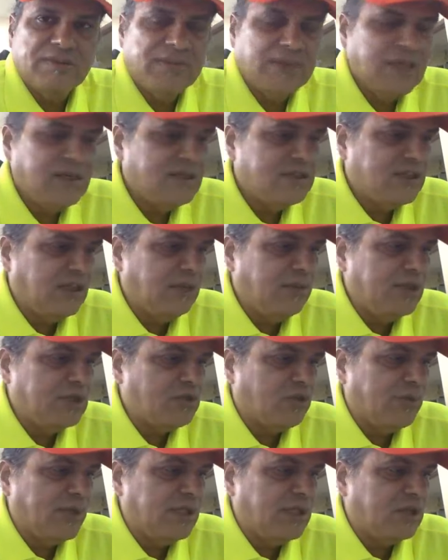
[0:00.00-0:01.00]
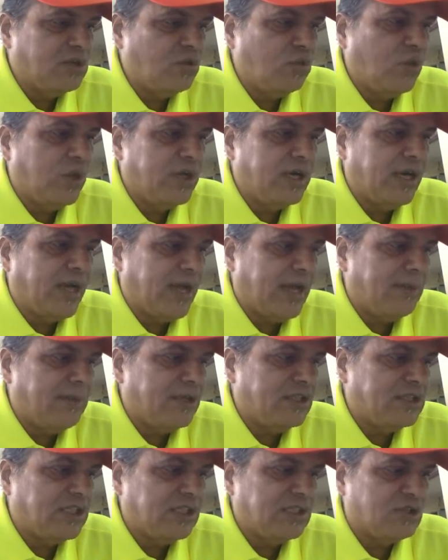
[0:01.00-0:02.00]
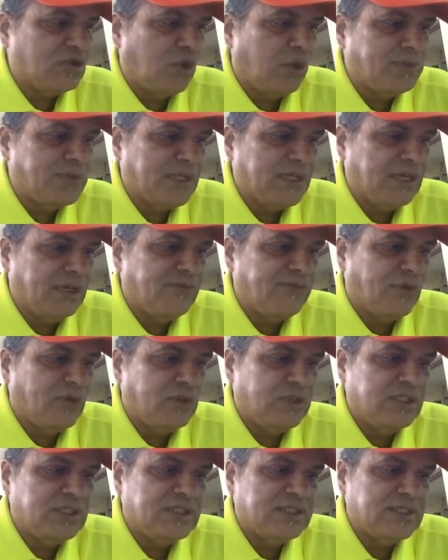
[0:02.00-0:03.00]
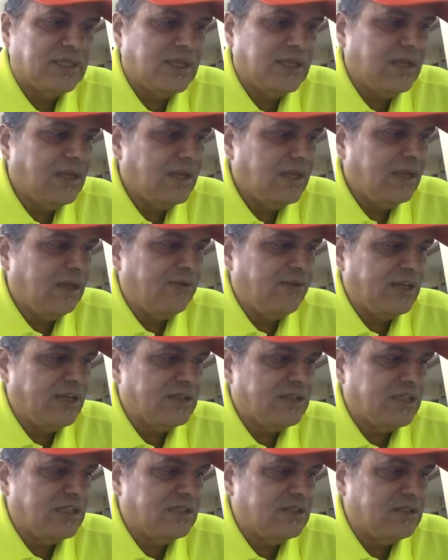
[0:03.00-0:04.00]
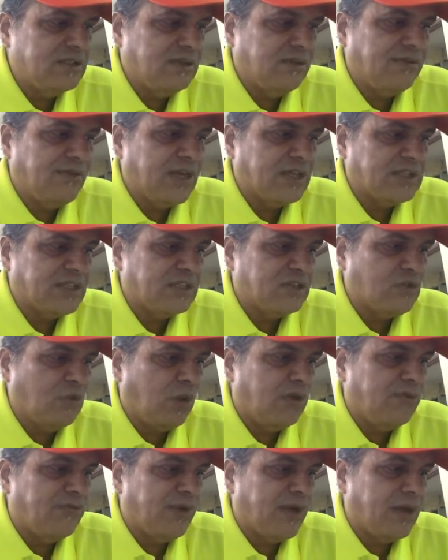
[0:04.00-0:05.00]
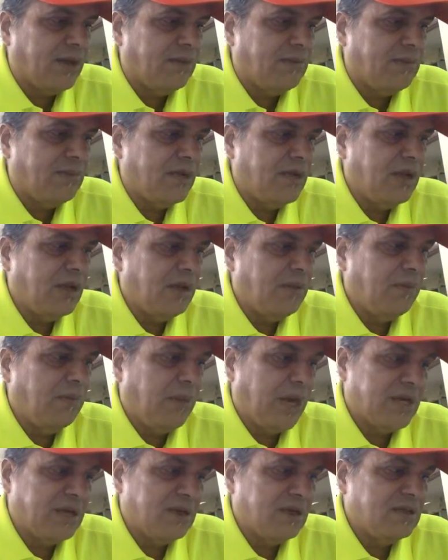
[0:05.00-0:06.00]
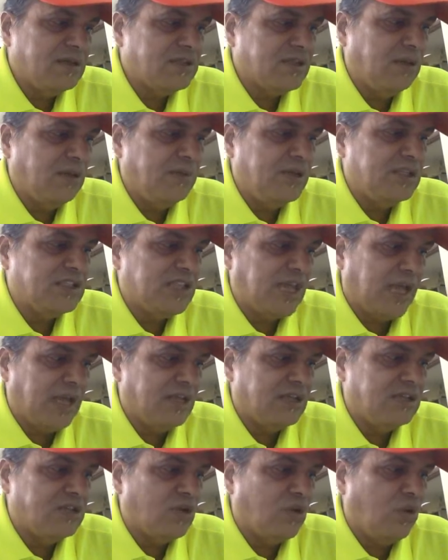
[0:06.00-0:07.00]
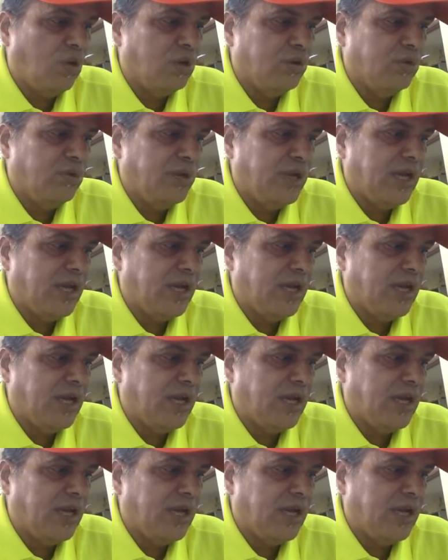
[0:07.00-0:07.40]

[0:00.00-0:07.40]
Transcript: She'll be swimming the 200 IM and she's top seeded for this event. She's the fastest qualifier, but she'll be challenged all the way.